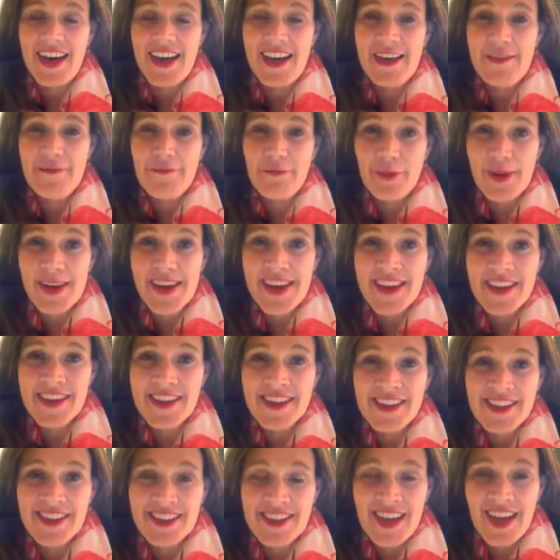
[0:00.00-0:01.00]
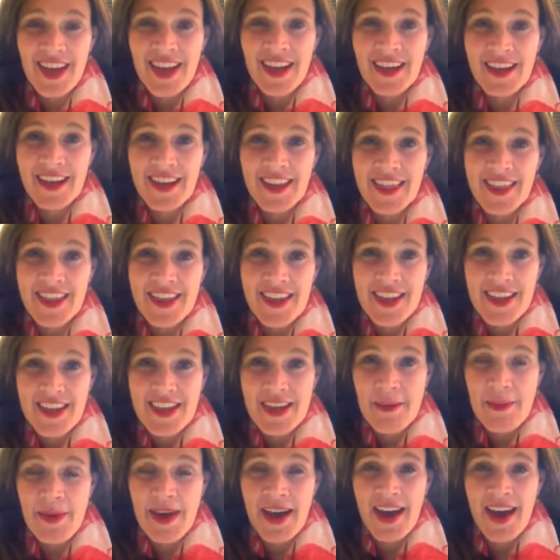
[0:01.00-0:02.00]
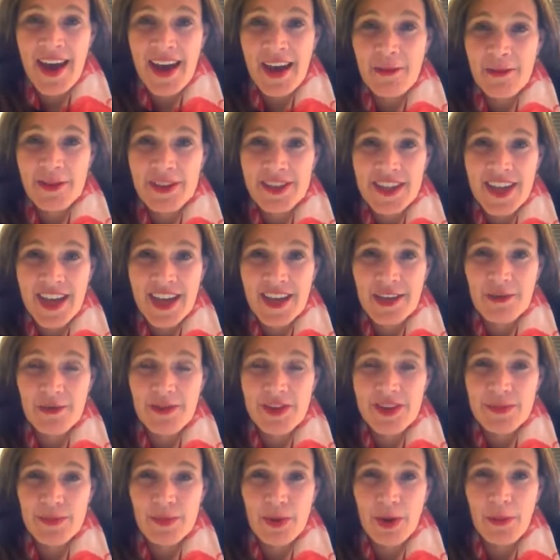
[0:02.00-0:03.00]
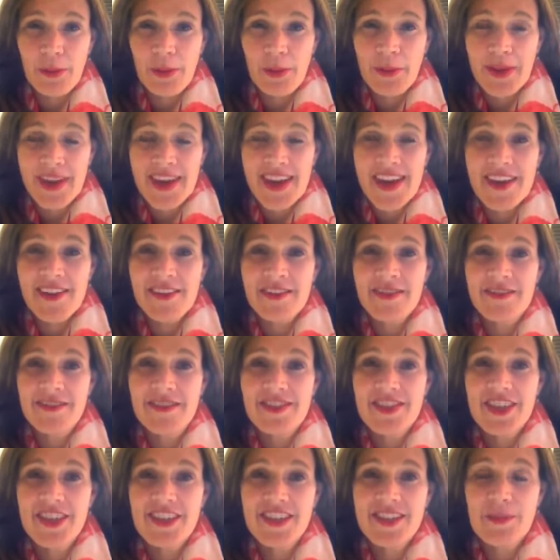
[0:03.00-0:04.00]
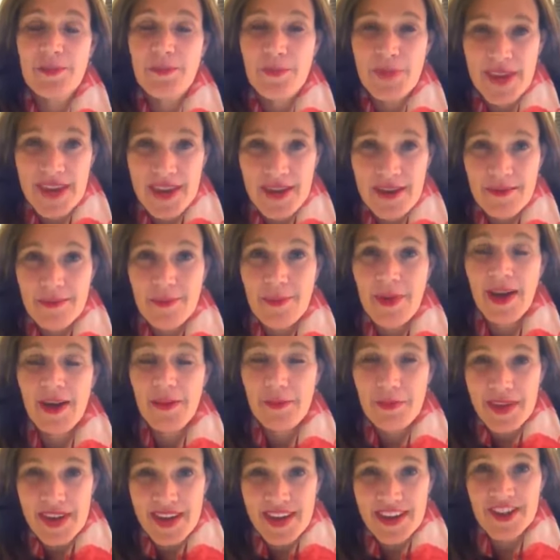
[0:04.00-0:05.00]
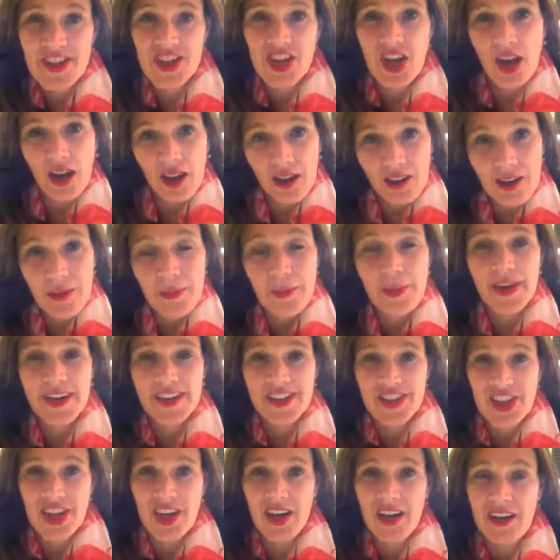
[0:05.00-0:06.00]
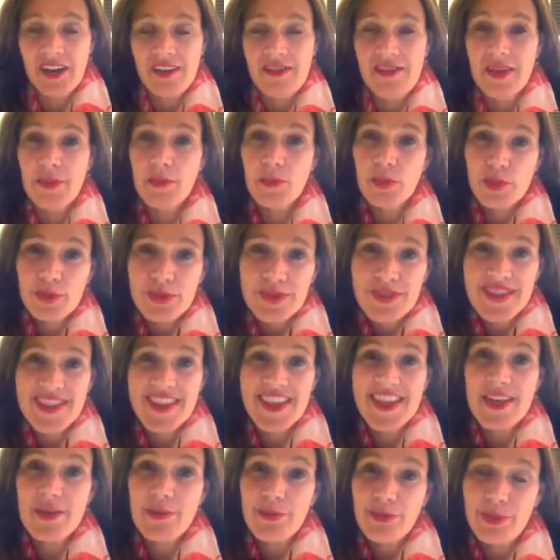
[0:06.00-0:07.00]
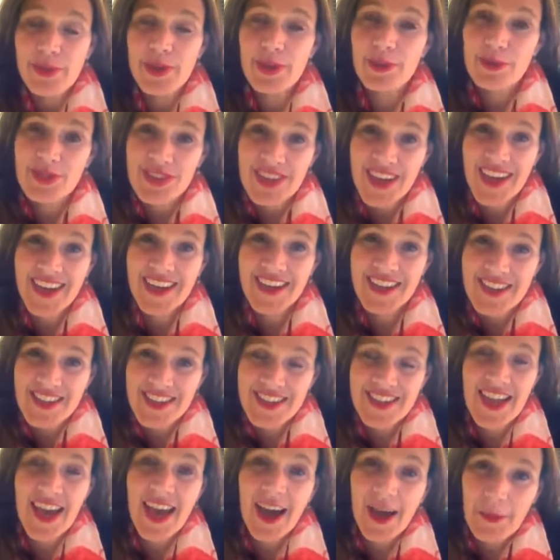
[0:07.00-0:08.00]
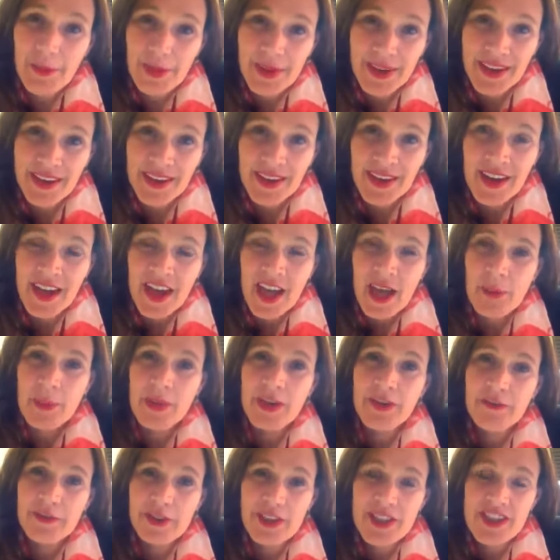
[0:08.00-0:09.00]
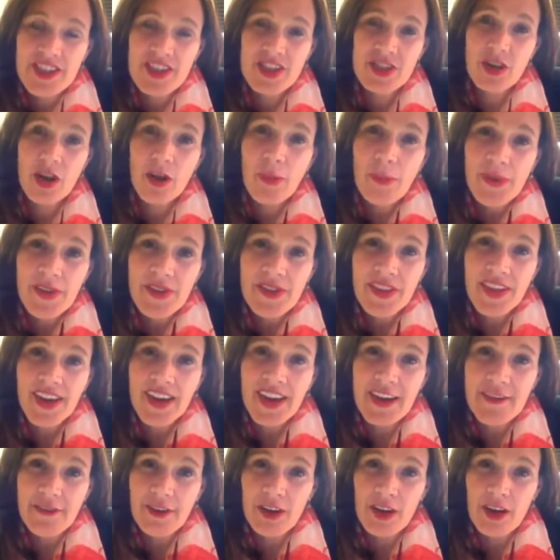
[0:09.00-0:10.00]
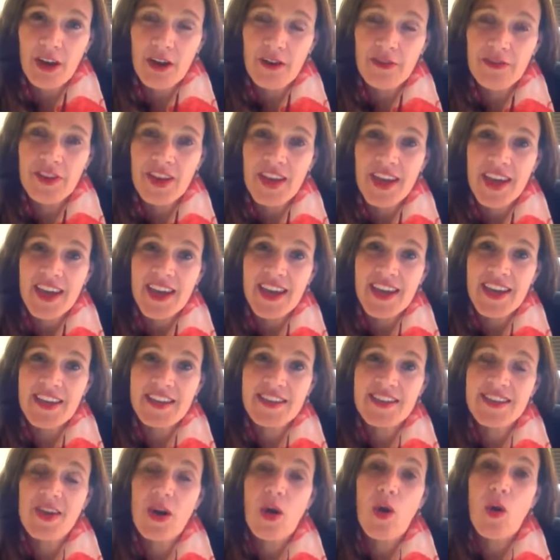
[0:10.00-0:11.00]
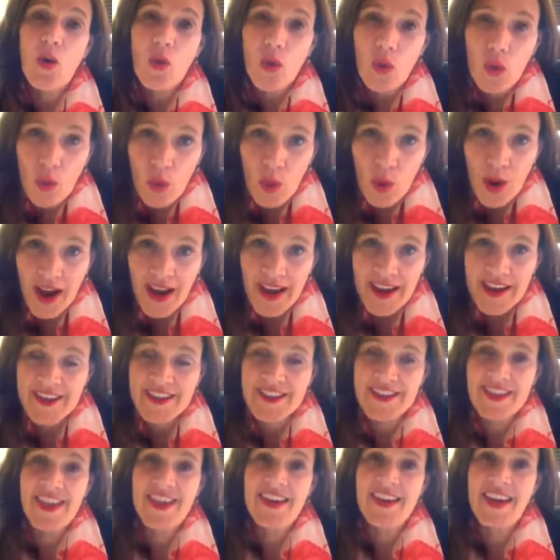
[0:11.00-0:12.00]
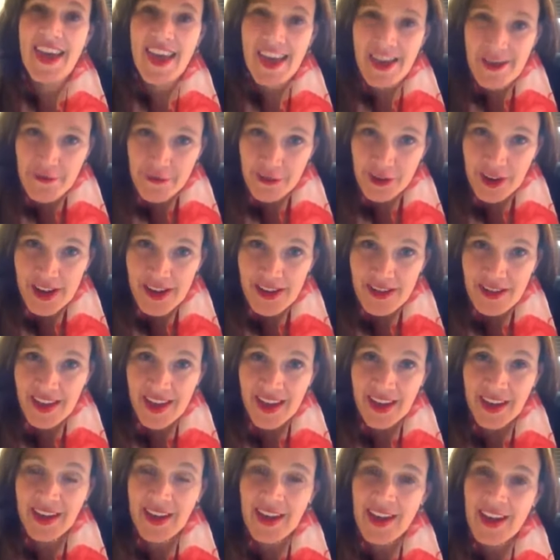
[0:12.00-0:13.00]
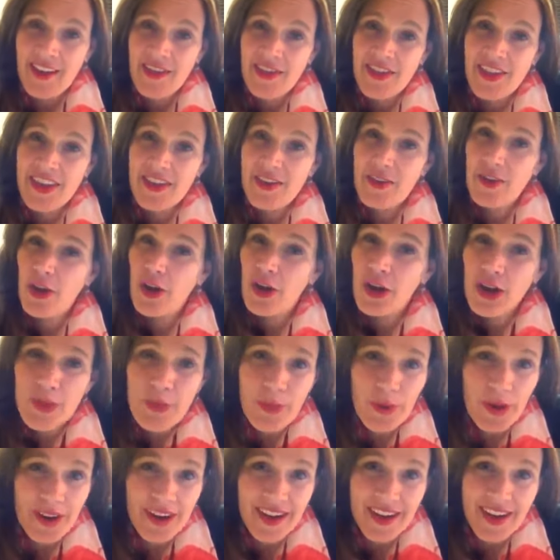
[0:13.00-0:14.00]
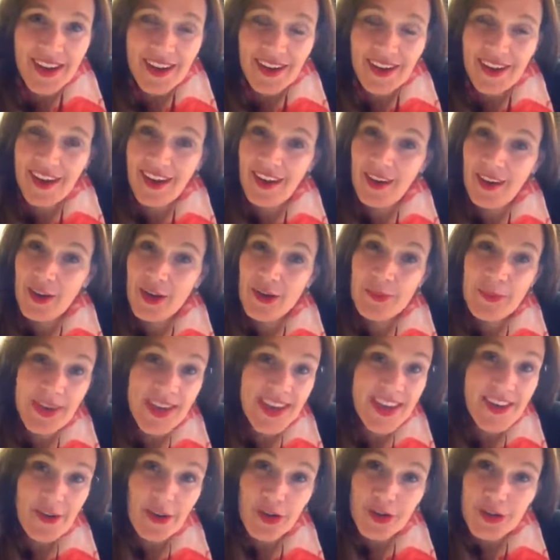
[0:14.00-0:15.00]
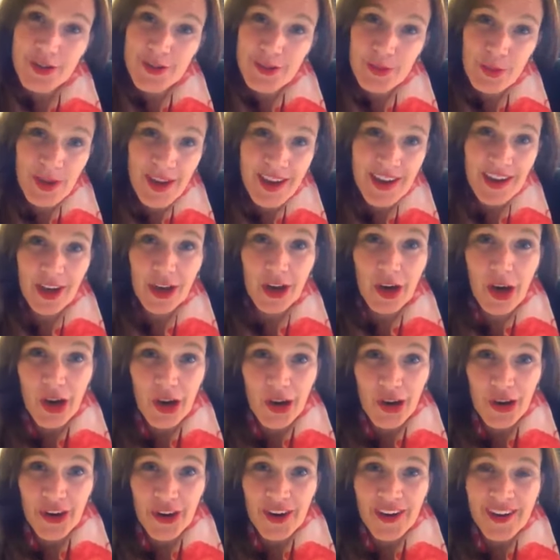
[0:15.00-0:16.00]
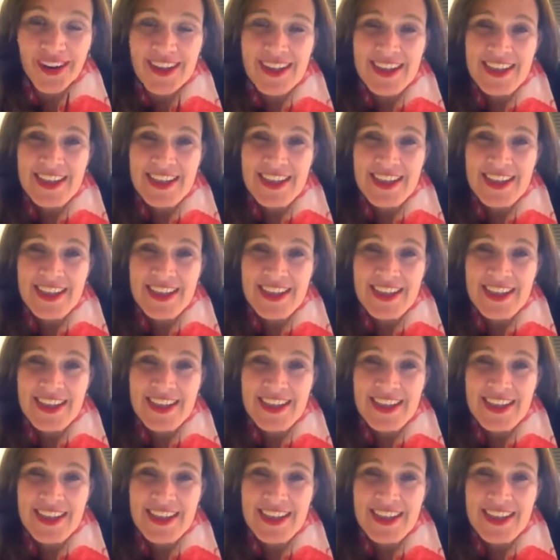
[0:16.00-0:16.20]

If we can start thinking about how we tackle this problem in just bit by bit, chunk by chunk, then we'll see real changes happen. But if we stop at the level of it's always and everything, then nobody, let alone me, knows where to go.